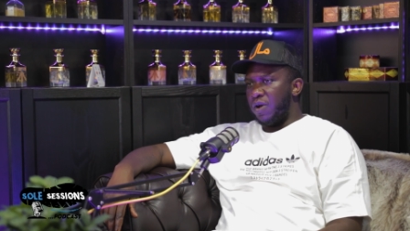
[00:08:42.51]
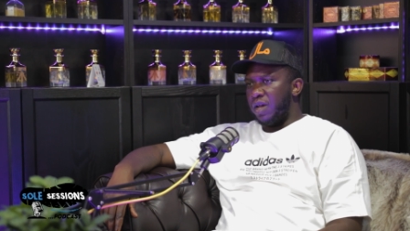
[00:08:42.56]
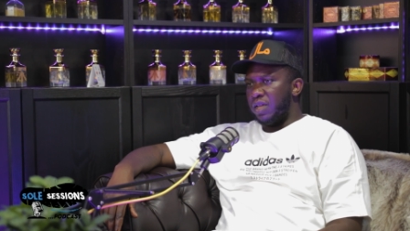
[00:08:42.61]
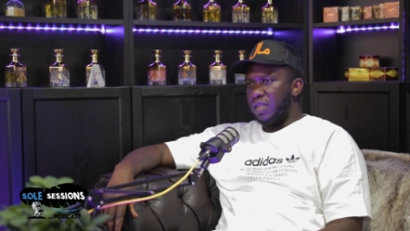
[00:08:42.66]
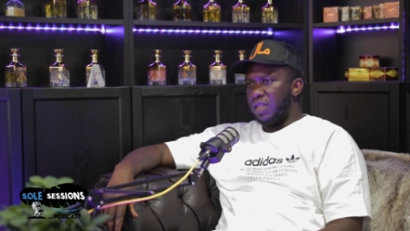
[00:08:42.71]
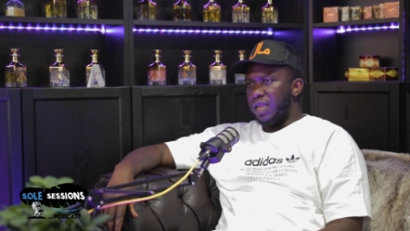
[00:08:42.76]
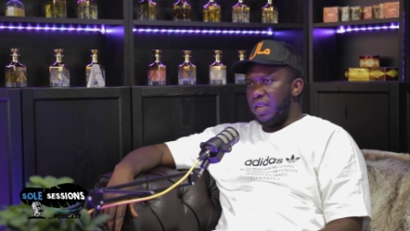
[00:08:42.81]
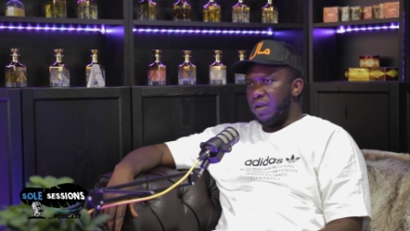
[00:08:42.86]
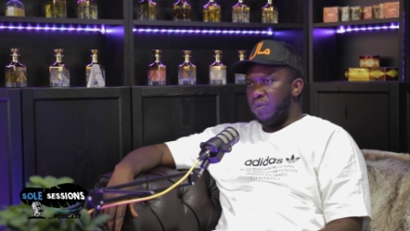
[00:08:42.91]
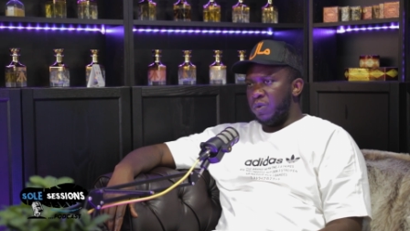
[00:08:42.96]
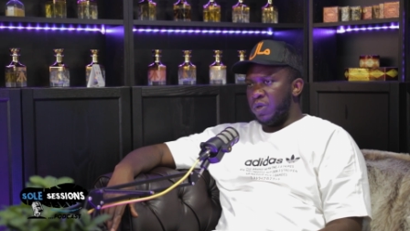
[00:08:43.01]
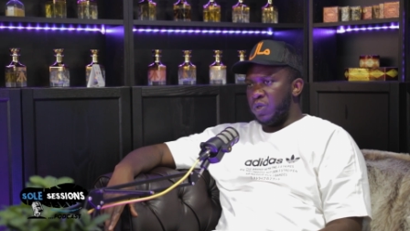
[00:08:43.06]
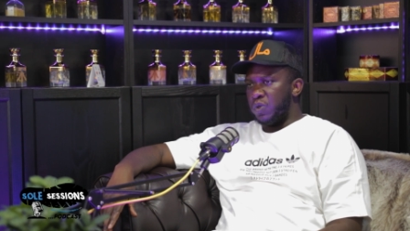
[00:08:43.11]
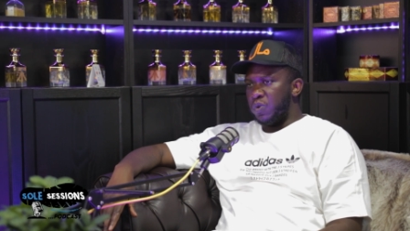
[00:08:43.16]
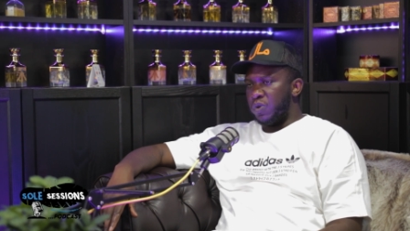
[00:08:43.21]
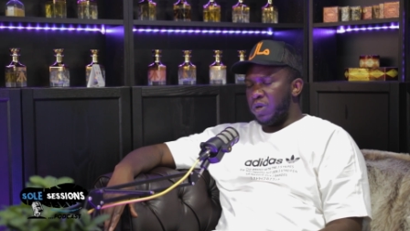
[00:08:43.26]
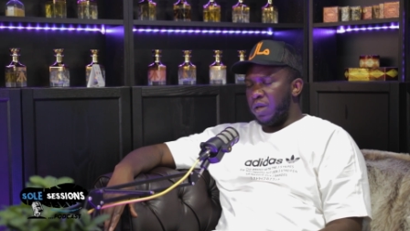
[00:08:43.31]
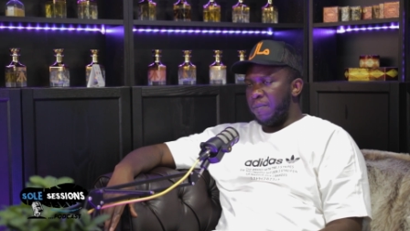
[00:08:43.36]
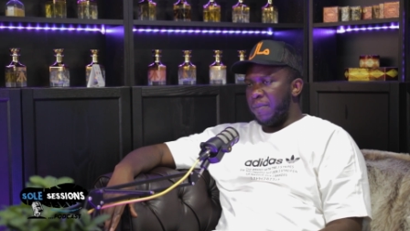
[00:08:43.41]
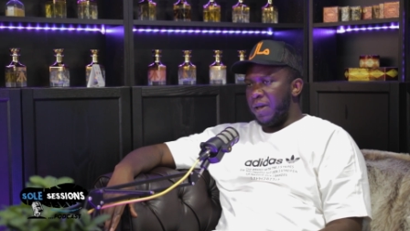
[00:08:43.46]
And then we
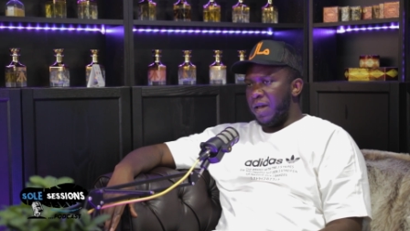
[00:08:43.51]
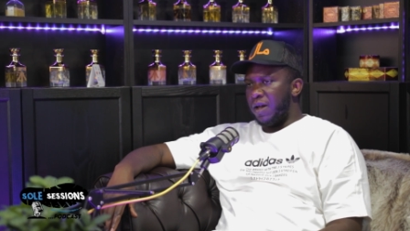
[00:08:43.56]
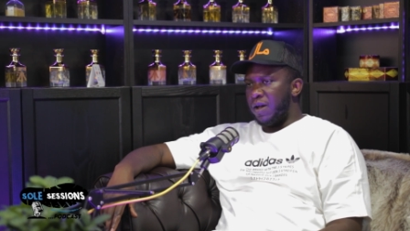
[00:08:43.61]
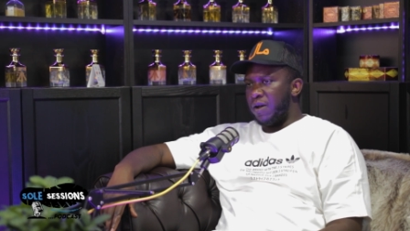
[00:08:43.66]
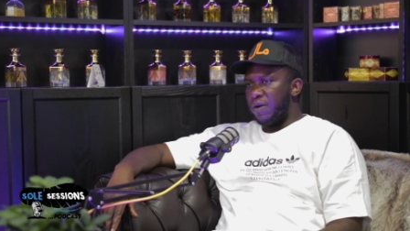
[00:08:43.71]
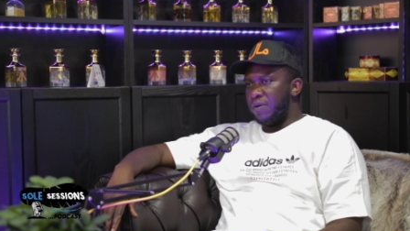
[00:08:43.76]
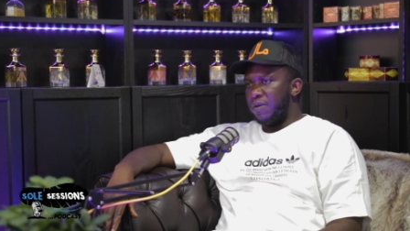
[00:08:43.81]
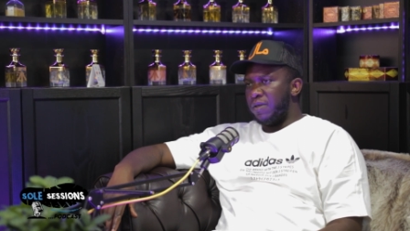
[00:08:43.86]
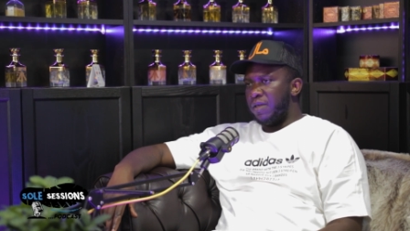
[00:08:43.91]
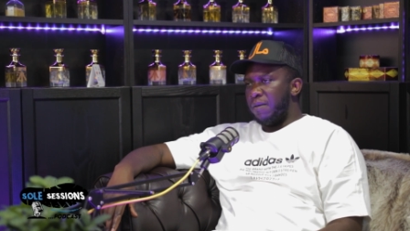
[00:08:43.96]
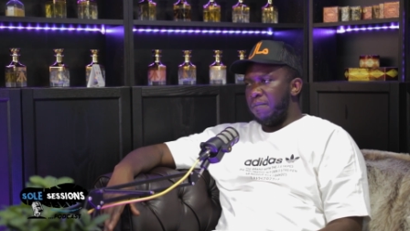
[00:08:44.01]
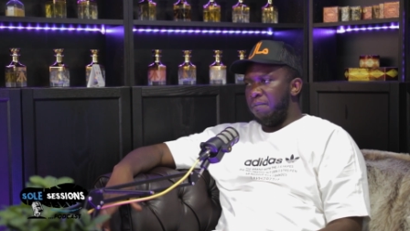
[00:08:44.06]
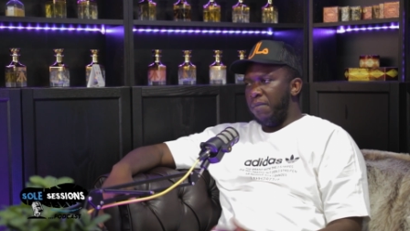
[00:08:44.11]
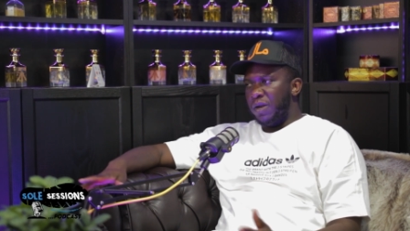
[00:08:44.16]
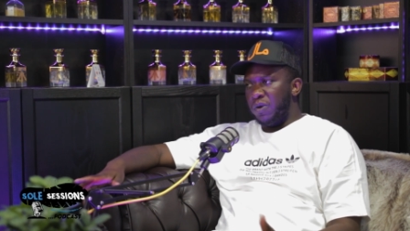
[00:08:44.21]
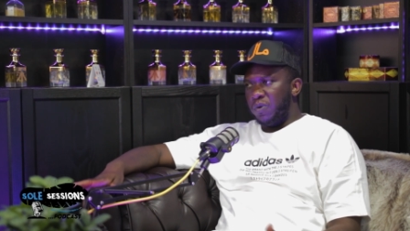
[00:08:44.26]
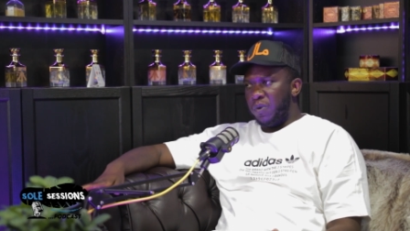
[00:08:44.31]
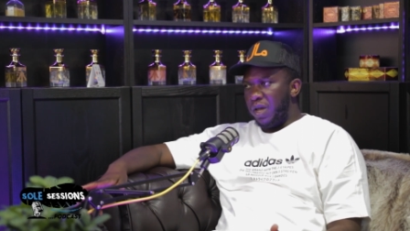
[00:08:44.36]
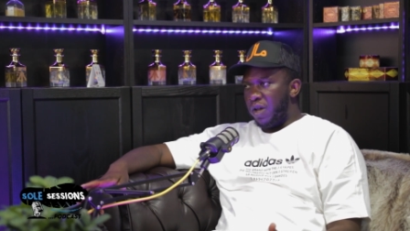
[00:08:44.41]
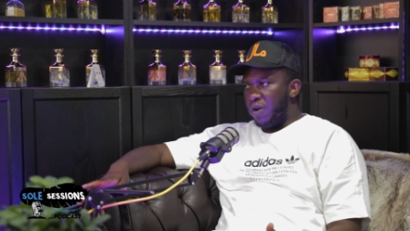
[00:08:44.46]
talk about
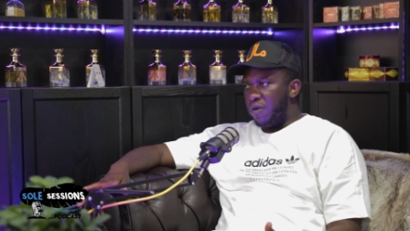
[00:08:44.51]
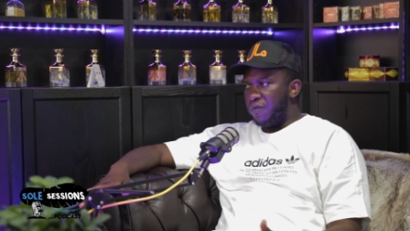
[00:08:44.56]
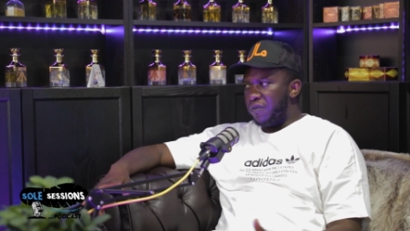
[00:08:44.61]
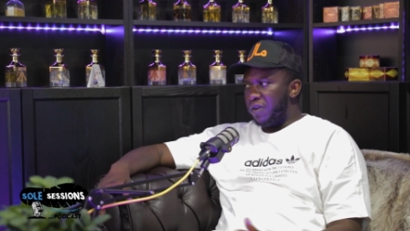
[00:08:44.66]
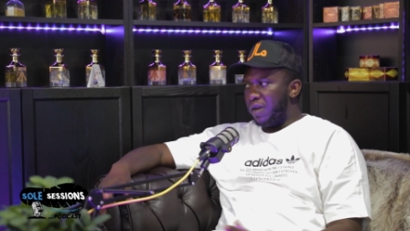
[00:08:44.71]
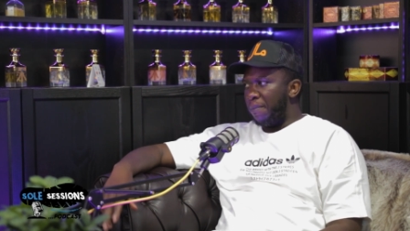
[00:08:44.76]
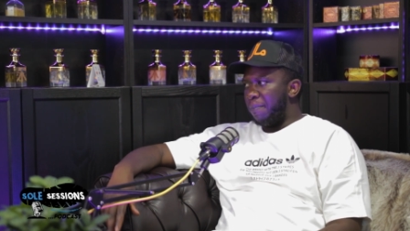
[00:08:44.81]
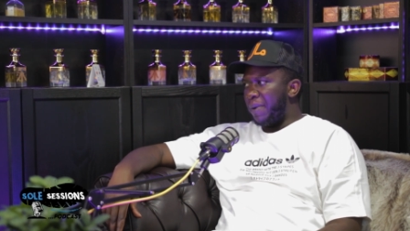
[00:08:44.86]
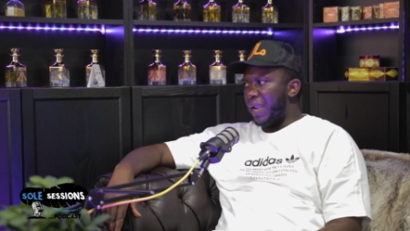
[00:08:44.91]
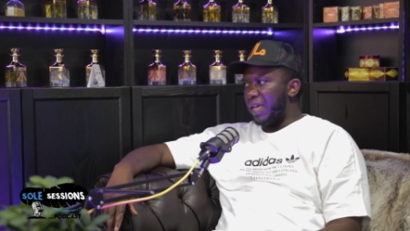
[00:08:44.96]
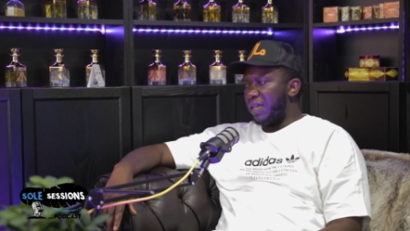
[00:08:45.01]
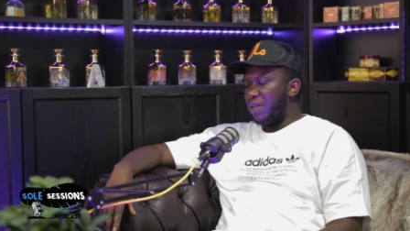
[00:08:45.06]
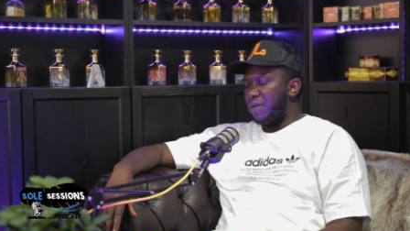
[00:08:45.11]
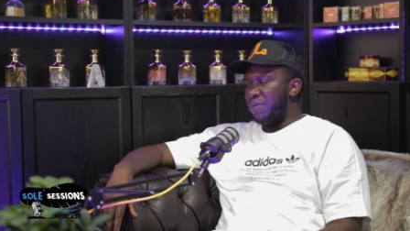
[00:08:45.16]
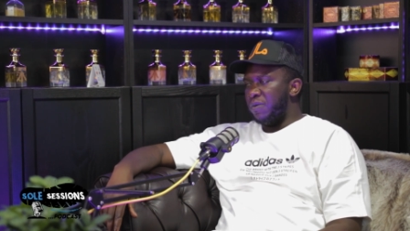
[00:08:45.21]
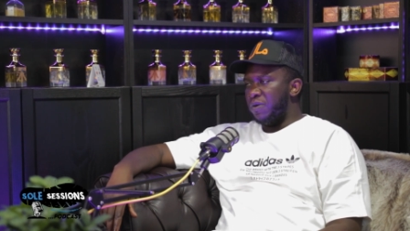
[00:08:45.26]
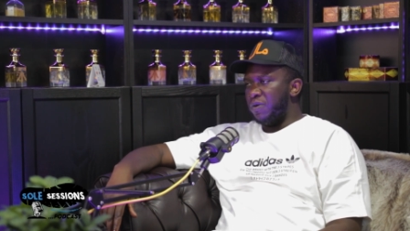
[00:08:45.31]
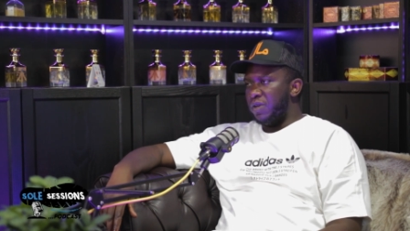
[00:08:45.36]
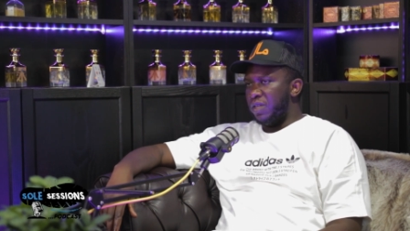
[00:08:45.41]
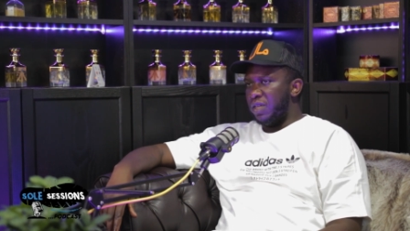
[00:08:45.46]
mental health in the black
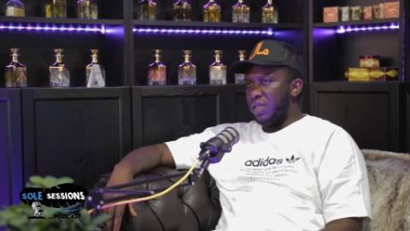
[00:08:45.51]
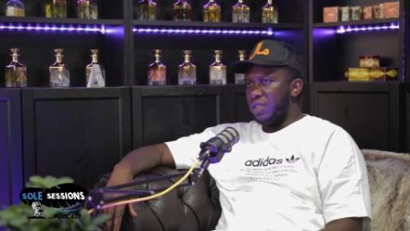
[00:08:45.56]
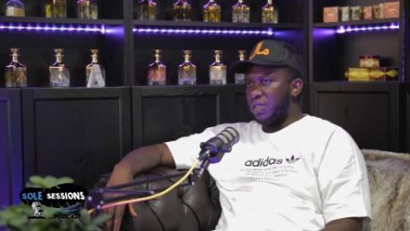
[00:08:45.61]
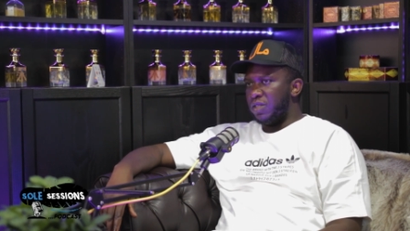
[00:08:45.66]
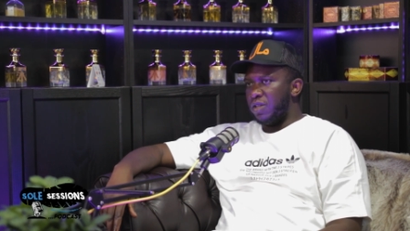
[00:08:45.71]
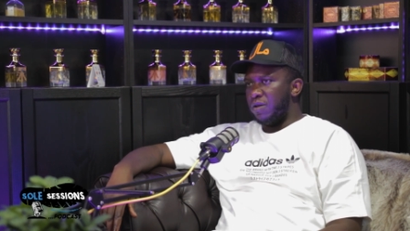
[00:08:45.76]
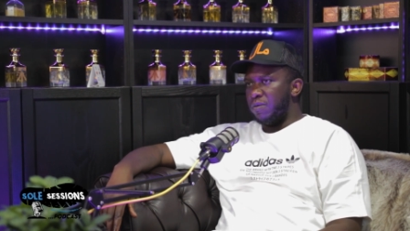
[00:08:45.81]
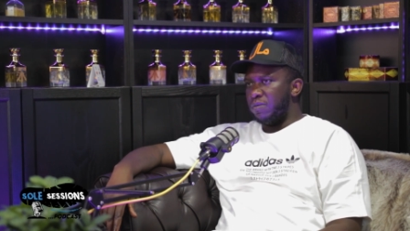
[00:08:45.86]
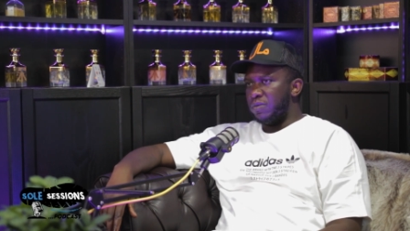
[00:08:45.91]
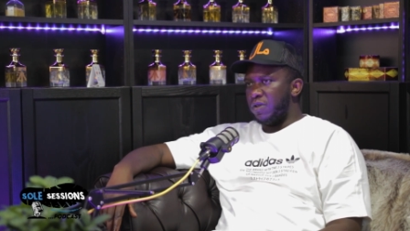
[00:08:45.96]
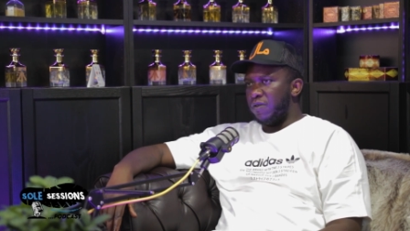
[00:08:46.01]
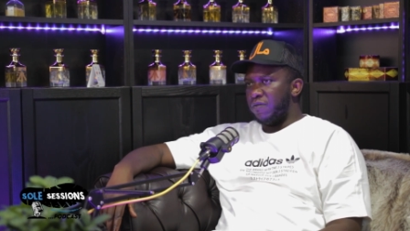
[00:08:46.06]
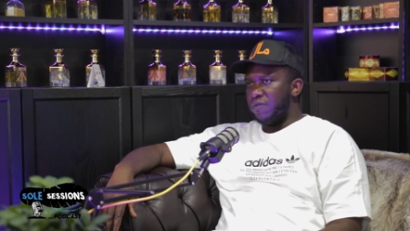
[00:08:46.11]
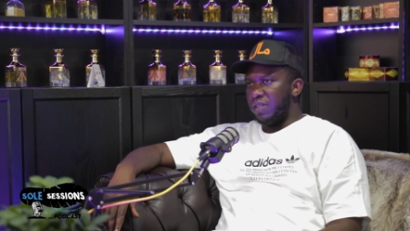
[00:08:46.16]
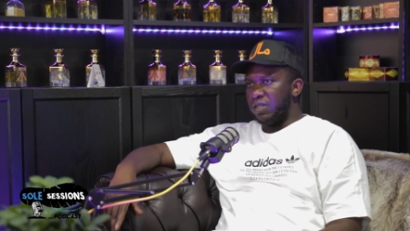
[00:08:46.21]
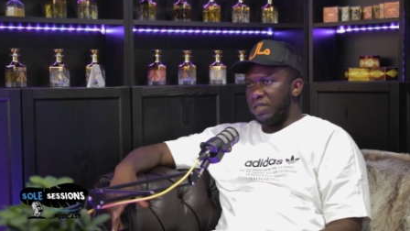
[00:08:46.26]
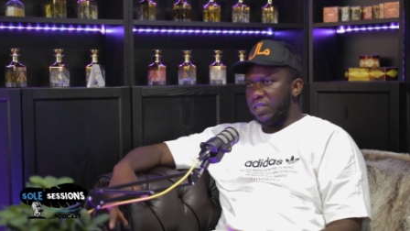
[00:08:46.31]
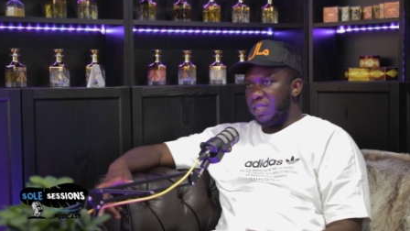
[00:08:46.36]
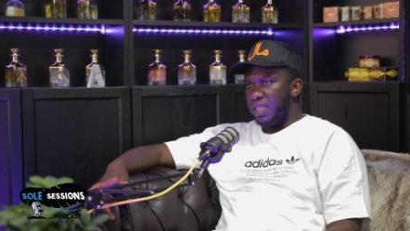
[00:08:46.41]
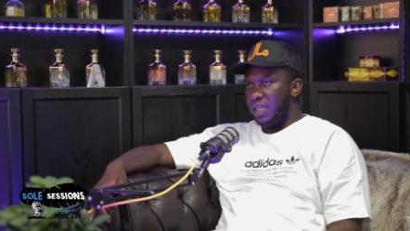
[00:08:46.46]
community in terms of
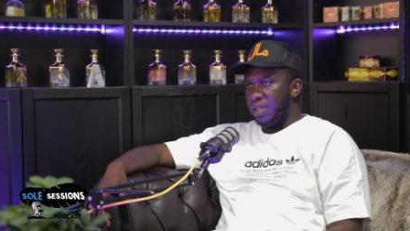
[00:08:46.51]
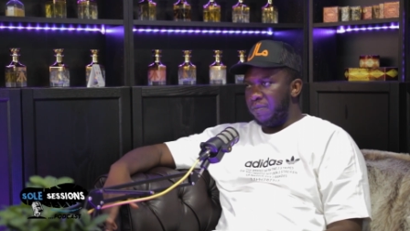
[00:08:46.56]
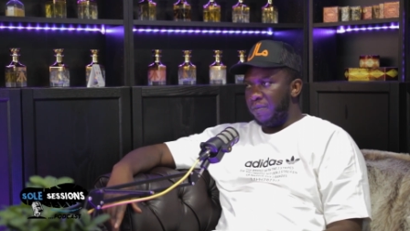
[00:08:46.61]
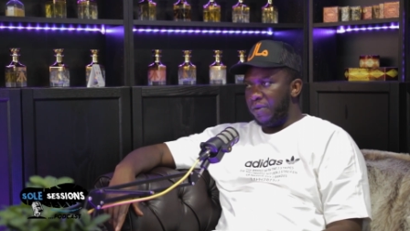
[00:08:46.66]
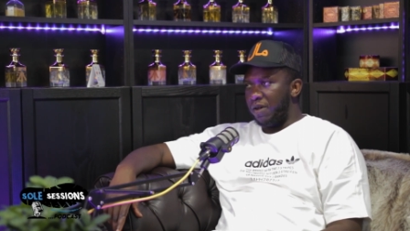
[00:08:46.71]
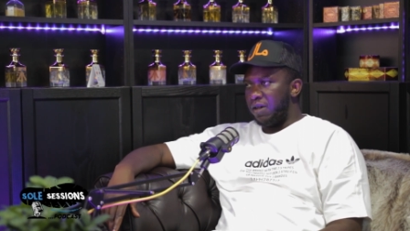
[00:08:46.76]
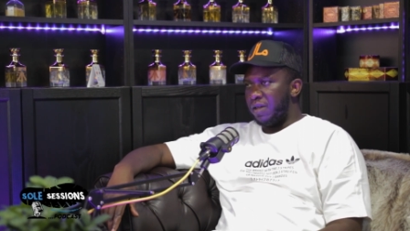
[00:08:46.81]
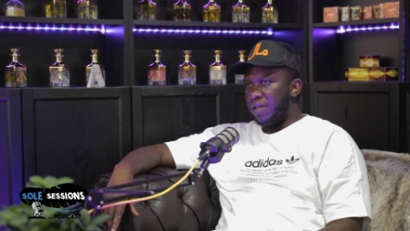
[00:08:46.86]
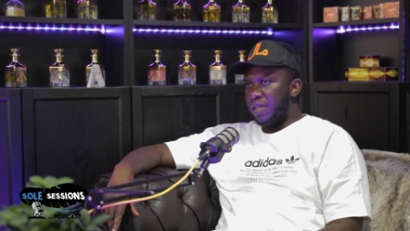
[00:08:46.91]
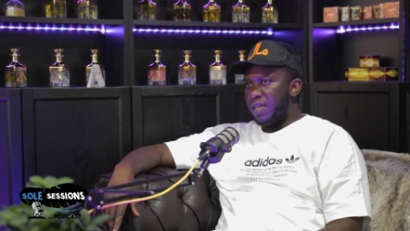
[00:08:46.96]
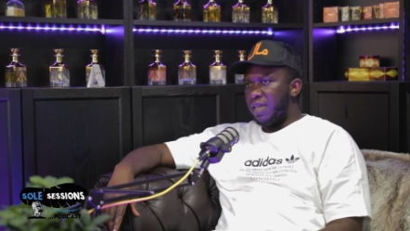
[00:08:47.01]
the stigma,